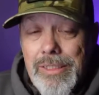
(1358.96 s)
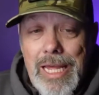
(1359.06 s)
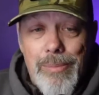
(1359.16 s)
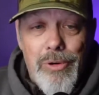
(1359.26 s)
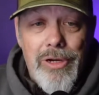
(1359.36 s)

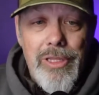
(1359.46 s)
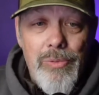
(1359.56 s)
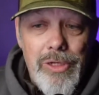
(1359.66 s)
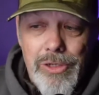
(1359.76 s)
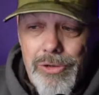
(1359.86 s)
library
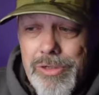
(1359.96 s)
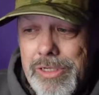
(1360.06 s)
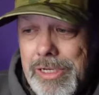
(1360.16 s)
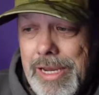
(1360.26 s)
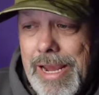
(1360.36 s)
that we
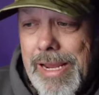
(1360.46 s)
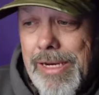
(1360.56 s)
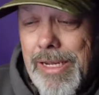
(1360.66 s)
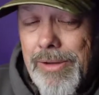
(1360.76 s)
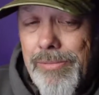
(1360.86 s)
use,
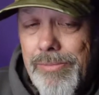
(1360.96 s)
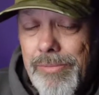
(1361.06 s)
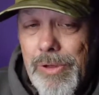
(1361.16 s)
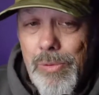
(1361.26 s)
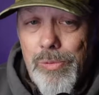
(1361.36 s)
and
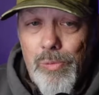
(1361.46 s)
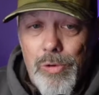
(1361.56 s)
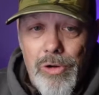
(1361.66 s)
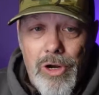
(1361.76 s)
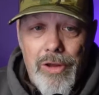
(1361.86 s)

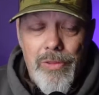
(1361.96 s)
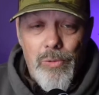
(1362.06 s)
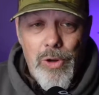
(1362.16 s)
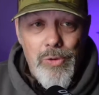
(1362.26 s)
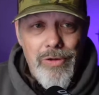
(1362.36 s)
we're on
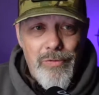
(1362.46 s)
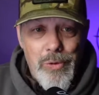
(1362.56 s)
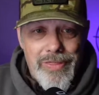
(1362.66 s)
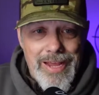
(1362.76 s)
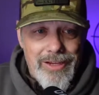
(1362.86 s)
the road to
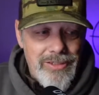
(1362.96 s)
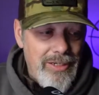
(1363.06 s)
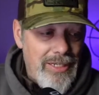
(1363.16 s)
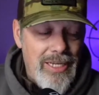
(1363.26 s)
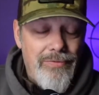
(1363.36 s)

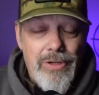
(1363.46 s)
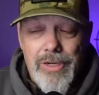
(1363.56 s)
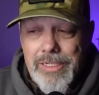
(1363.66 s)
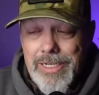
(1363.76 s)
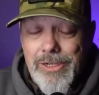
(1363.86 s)
4,000, as
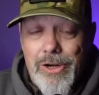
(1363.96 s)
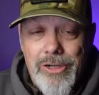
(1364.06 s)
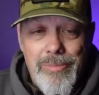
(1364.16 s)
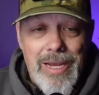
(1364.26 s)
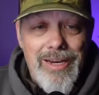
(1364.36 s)
I
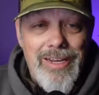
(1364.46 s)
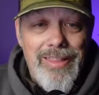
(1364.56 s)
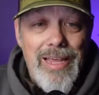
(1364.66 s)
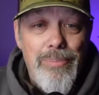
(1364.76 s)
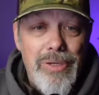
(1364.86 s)
talked about
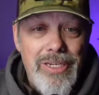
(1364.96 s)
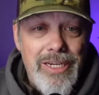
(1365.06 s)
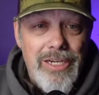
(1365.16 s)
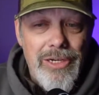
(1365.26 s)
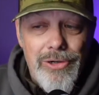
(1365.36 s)
in that
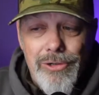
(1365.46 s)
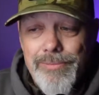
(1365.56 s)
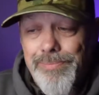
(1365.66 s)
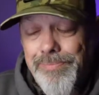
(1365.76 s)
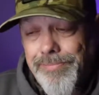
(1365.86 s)
particular